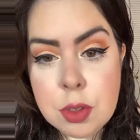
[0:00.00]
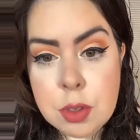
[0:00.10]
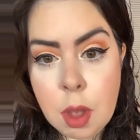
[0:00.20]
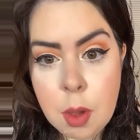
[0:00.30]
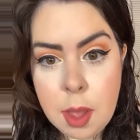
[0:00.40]

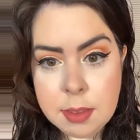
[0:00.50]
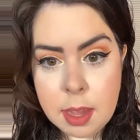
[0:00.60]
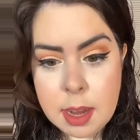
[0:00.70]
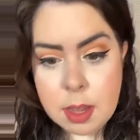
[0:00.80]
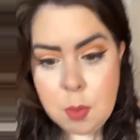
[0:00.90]
So has
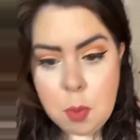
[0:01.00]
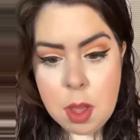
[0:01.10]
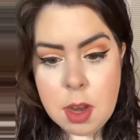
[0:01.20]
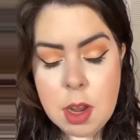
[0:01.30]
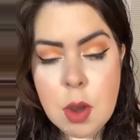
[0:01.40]

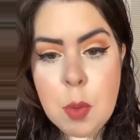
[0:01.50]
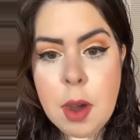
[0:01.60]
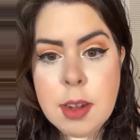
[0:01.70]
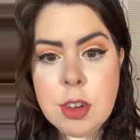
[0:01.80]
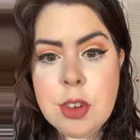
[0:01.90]
anyone
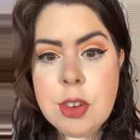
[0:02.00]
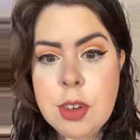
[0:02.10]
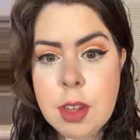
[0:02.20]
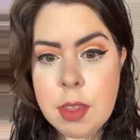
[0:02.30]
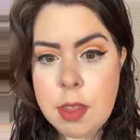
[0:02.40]
watched
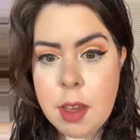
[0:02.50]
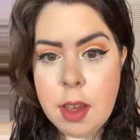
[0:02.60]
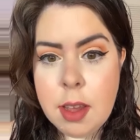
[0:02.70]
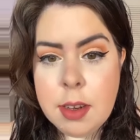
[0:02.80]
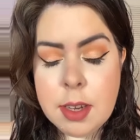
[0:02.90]

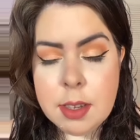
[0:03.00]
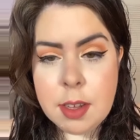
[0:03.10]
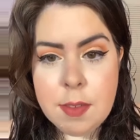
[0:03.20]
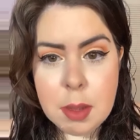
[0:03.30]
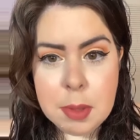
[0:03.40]
the Disney
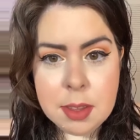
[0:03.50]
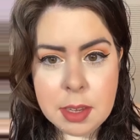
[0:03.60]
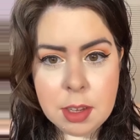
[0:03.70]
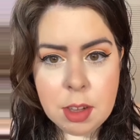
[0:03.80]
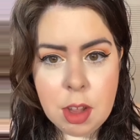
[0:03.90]
Family
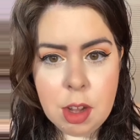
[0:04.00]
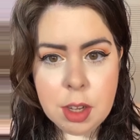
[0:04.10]
Sing Along?